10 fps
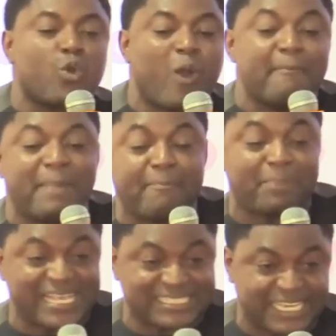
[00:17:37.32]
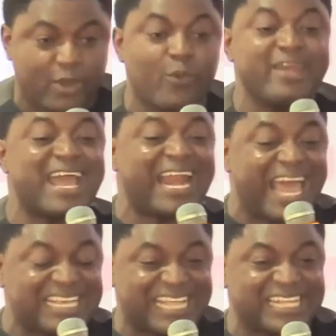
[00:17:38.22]
to go and buy plastic. We
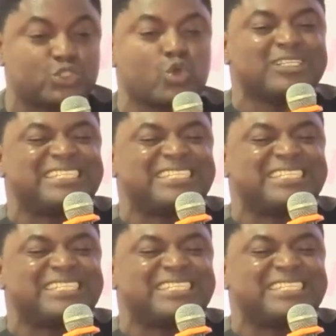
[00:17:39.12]
realized that